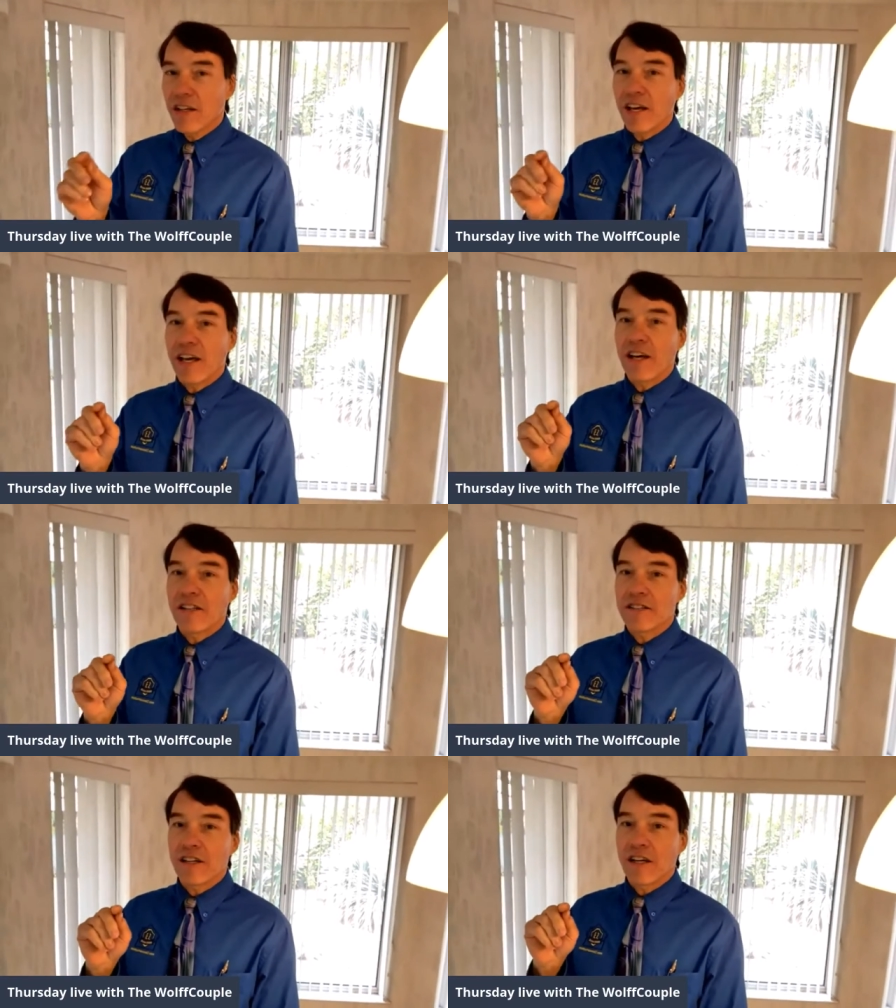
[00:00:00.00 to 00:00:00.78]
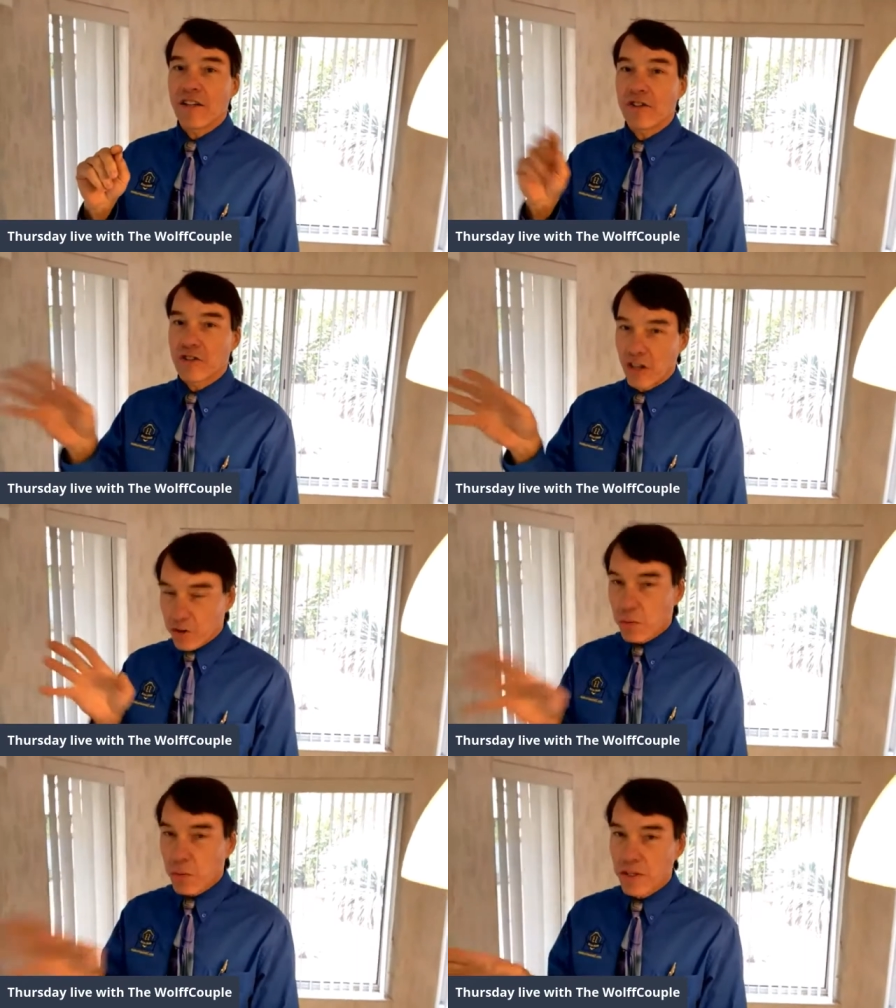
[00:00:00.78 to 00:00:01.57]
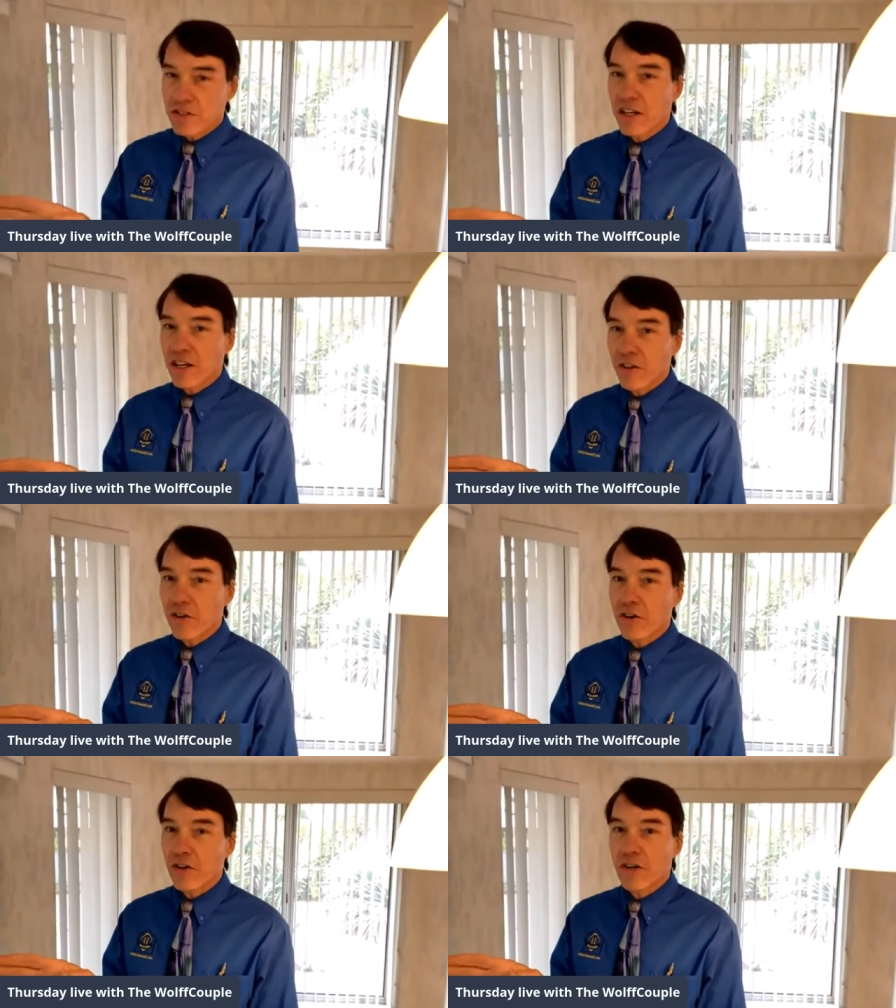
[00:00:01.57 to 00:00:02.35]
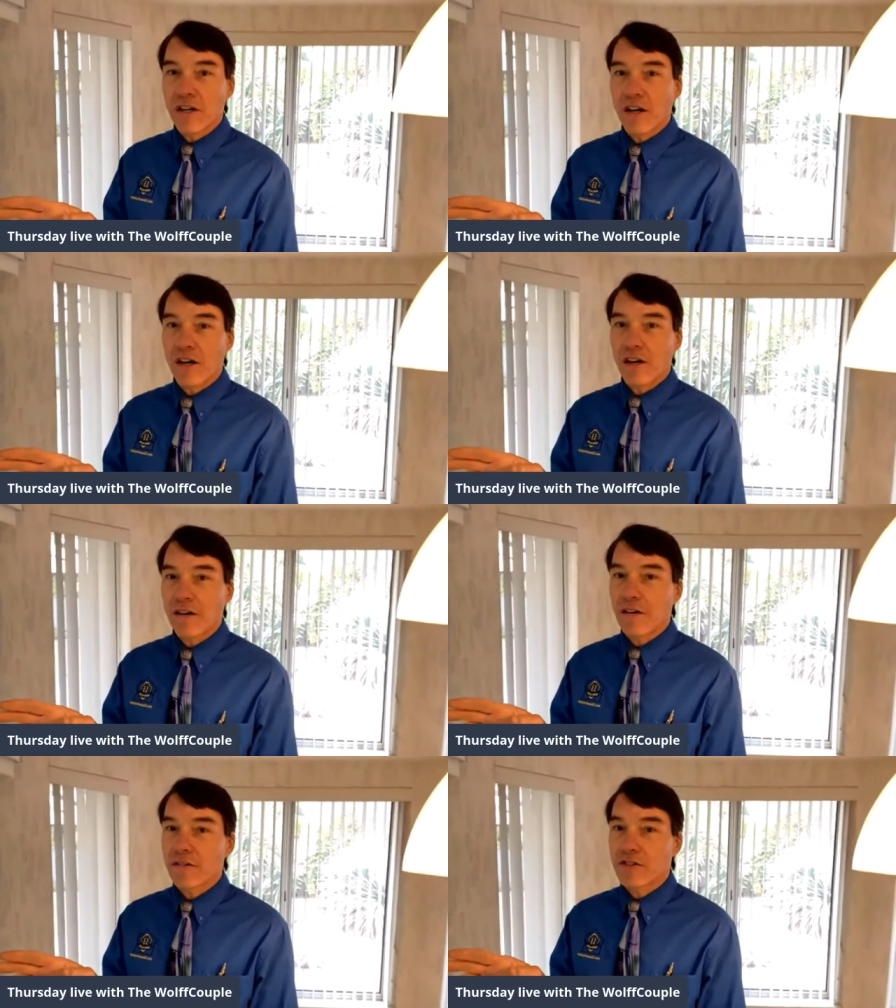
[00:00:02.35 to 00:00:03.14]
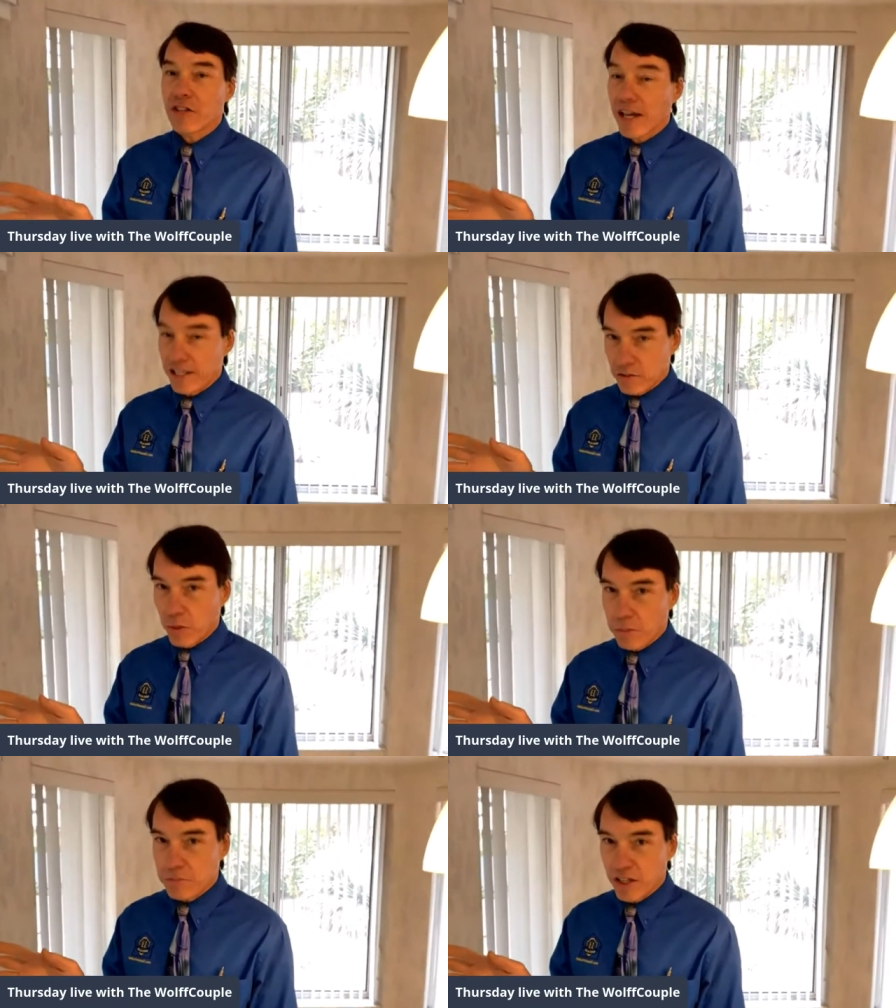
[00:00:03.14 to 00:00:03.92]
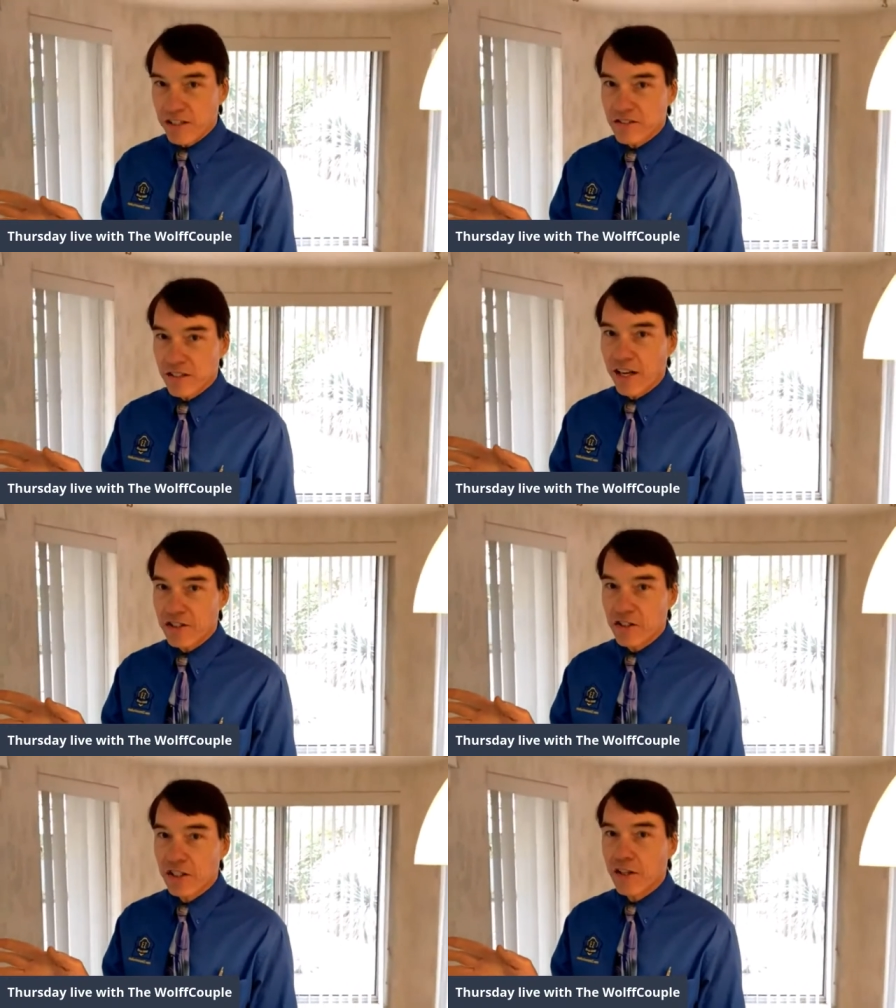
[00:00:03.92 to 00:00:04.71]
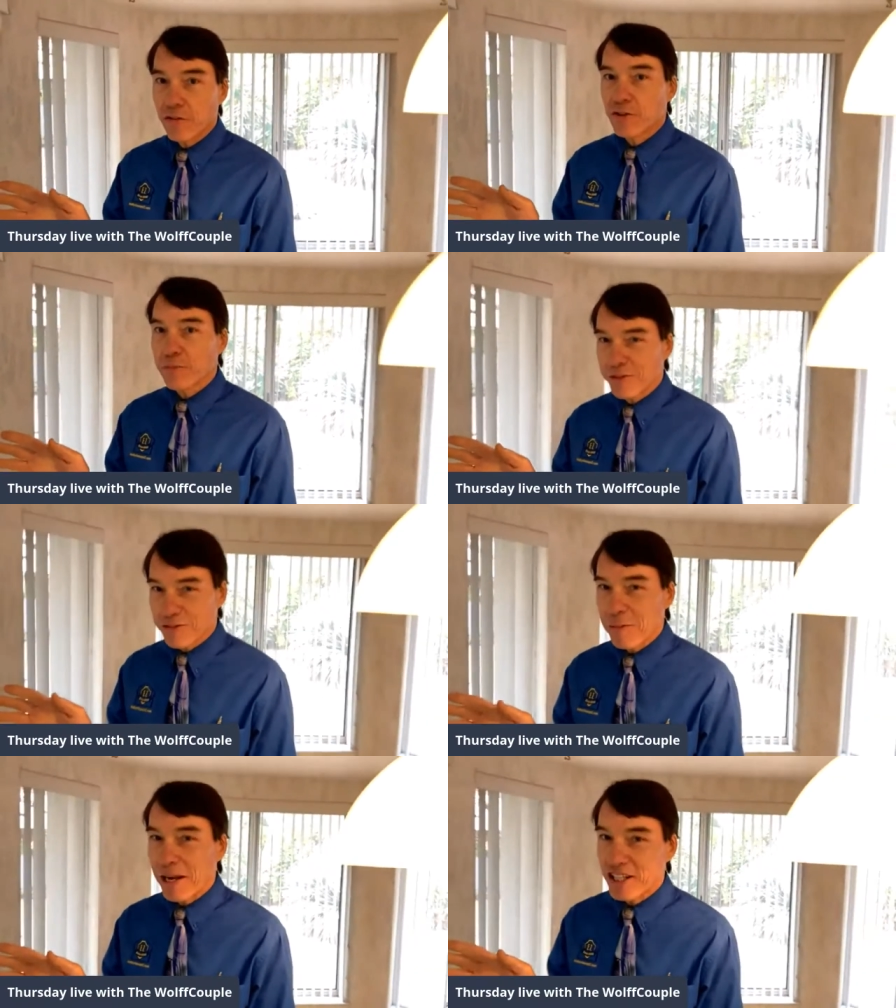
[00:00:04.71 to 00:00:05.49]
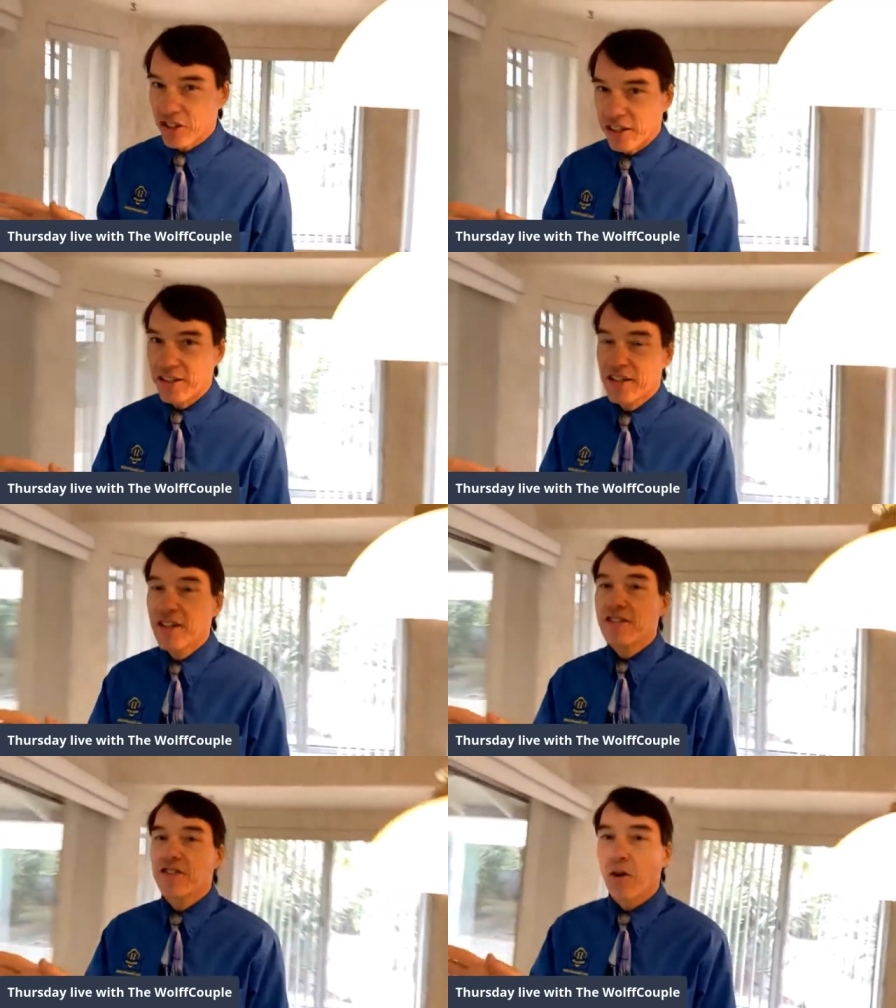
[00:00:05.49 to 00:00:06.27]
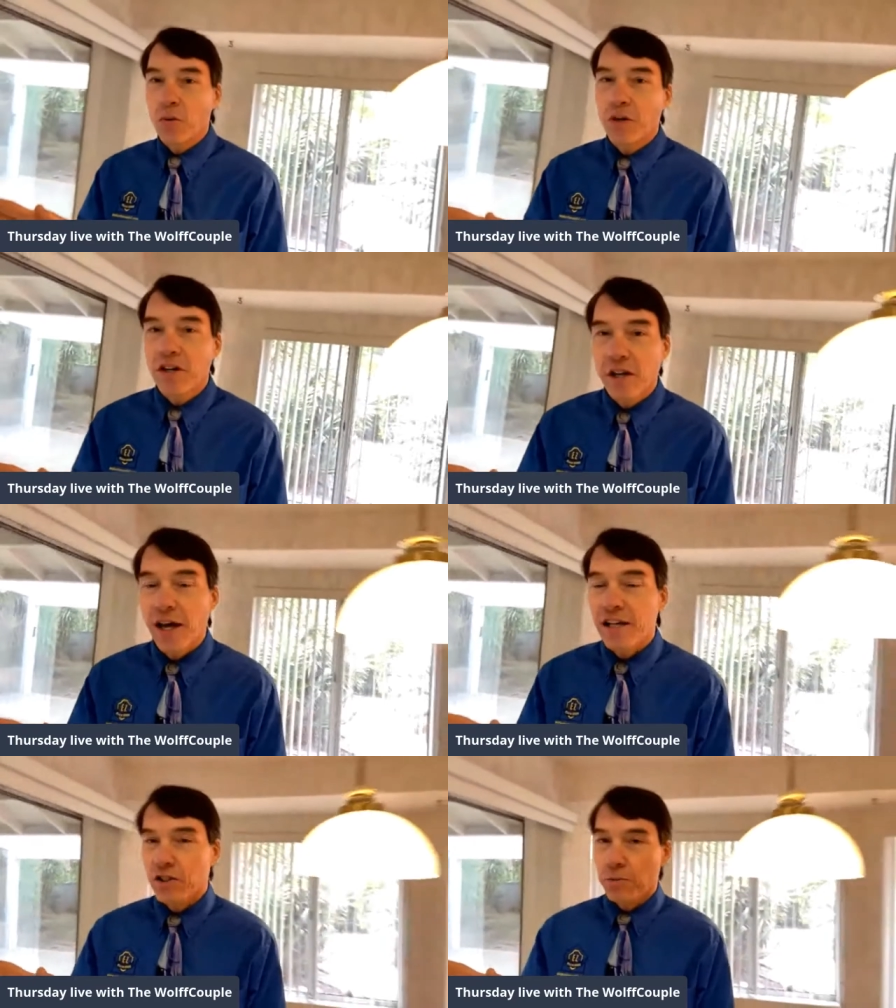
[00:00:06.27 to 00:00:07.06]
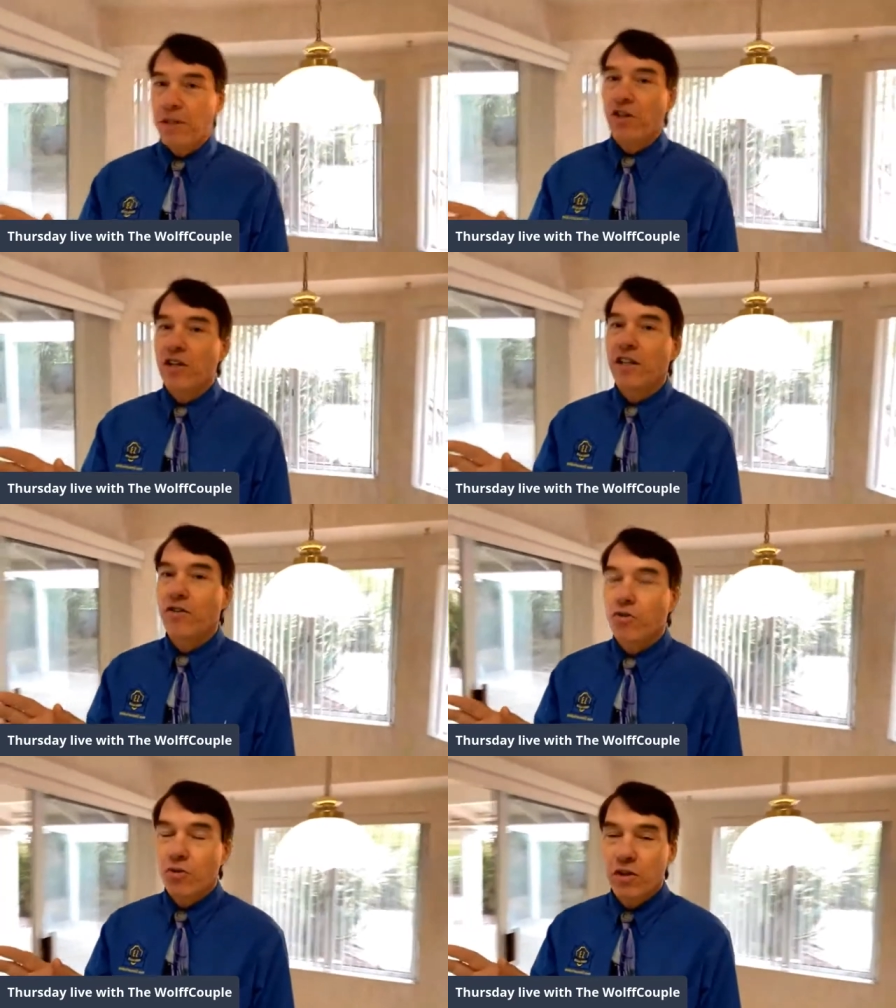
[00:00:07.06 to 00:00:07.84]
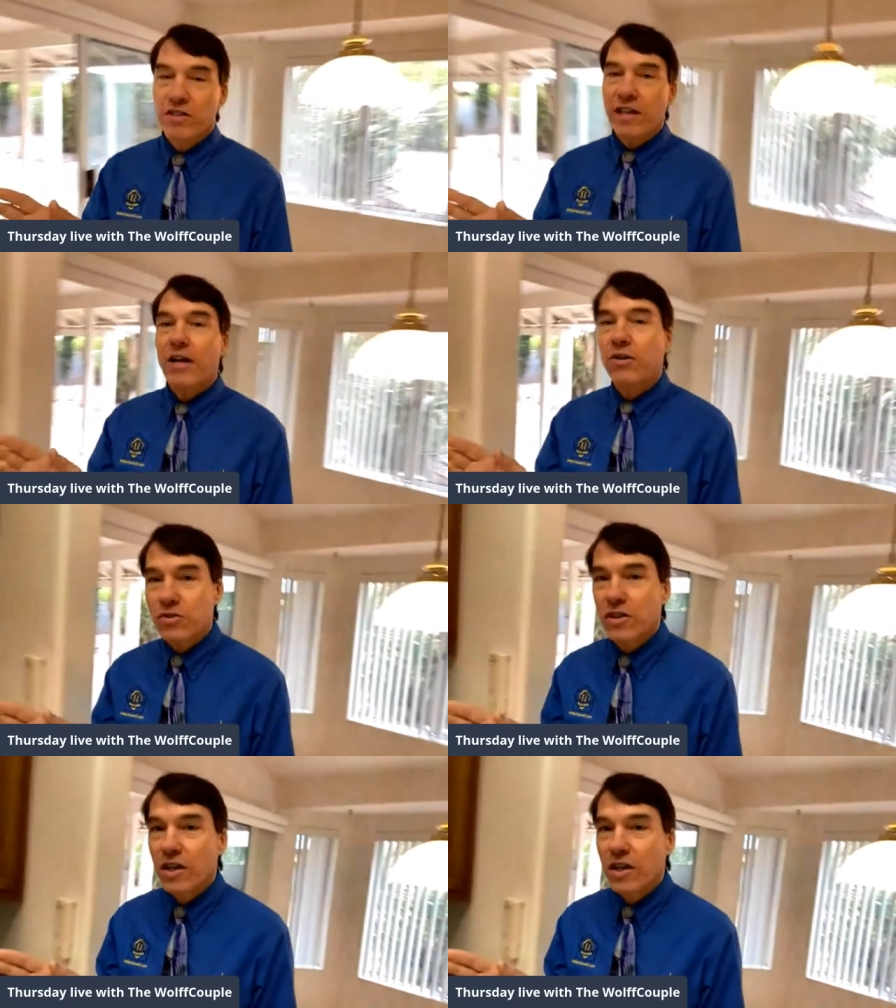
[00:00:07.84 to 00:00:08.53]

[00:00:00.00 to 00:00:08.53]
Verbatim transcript: and uh, there's other ones on other uh, sites, websites that actually give you some information. So we're going to actually be looking through this house